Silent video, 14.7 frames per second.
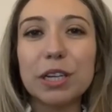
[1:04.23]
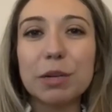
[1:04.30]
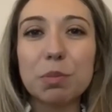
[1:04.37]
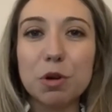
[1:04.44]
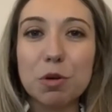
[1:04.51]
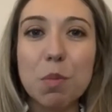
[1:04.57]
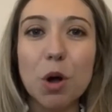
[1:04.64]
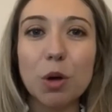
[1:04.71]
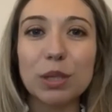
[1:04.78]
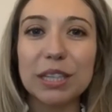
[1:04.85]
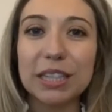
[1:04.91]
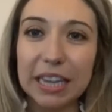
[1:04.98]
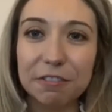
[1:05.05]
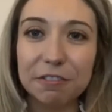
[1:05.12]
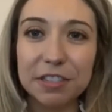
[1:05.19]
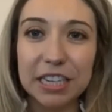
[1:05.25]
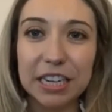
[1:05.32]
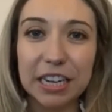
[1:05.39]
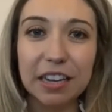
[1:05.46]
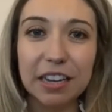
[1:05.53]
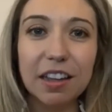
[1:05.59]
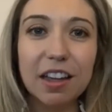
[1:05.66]
promote
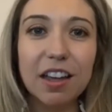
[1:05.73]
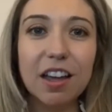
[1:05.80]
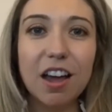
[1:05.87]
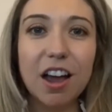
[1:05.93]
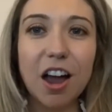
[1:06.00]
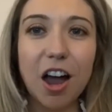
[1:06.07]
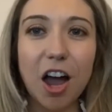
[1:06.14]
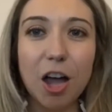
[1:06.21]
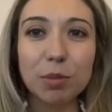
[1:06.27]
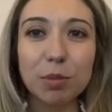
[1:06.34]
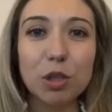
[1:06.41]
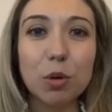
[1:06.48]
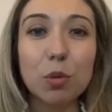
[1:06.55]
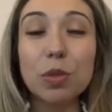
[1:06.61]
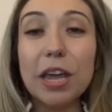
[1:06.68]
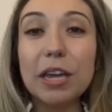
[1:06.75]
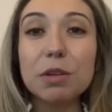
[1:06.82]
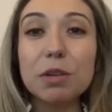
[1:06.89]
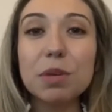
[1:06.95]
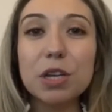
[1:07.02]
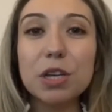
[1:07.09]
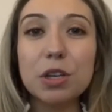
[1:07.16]
safety. So they can
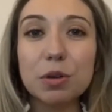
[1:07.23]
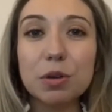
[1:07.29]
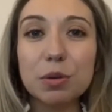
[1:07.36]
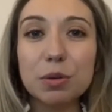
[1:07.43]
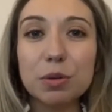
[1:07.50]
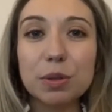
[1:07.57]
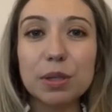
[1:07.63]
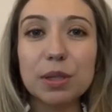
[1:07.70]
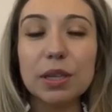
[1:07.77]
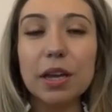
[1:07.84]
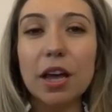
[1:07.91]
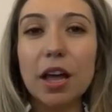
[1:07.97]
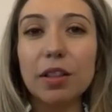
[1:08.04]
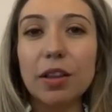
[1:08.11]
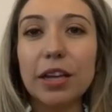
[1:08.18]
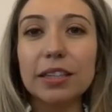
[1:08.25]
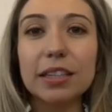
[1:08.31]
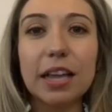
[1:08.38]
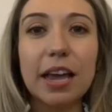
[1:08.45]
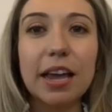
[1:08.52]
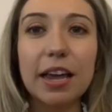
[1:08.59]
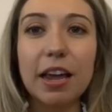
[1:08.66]
be used, let's
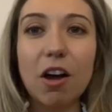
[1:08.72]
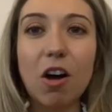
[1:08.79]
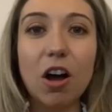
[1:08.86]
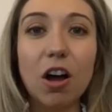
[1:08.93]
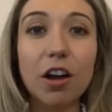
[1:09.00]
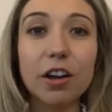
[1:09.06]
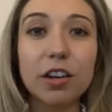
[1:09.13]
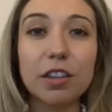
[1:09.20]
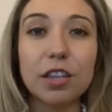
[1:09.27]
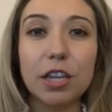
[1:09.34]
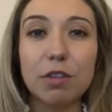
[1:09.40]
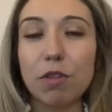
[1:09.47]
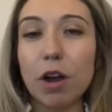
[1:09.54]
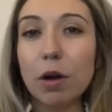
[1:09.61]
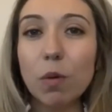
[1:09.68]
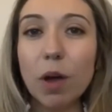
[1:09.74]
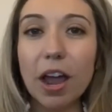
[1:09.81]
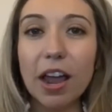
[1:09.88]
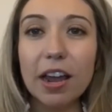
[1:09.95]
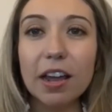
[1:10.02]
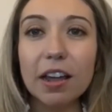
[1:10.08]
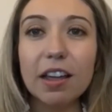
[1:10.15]
say, on the
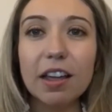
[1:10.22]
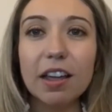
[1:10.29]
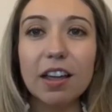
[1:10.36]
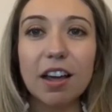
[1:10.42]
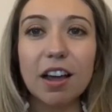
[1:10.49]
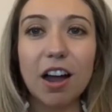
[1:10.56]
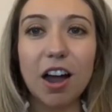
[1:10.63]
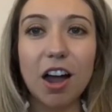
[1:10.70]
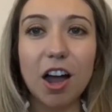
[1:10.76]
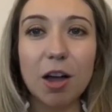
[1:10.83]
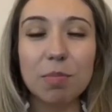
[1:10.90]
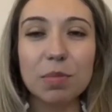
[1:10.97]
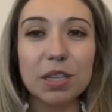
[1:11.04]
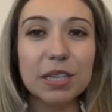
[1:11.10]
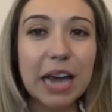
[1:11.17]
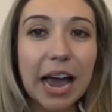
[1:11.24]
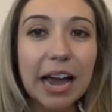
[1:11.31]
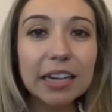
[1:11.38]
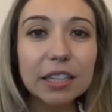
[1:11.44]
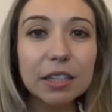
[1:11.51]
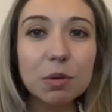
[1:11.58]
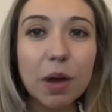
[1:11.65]
runway, the
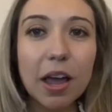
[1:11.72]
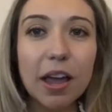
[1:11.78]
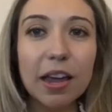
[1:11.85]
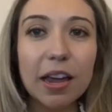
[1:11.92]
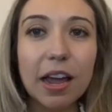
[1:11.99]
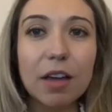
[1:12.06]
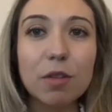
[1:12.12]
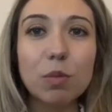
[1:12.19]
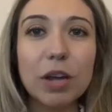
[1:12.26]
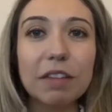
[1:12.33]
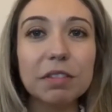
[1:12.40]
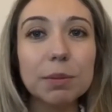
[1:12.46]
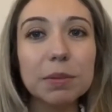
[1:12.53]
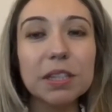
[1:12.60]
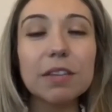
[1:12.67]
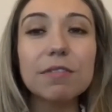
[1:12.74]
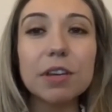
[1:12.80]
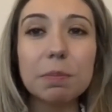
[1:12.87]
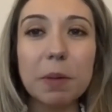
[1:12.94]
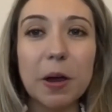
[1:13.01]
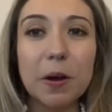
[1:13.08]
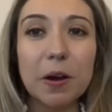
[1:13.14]
taxiway. We have specific
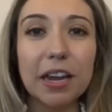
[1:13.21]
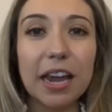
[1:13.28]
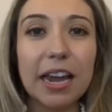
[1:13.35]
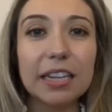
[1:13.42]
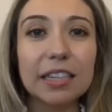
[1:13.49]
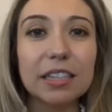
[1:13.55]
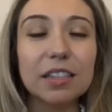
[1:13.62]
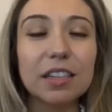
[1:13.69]
barricades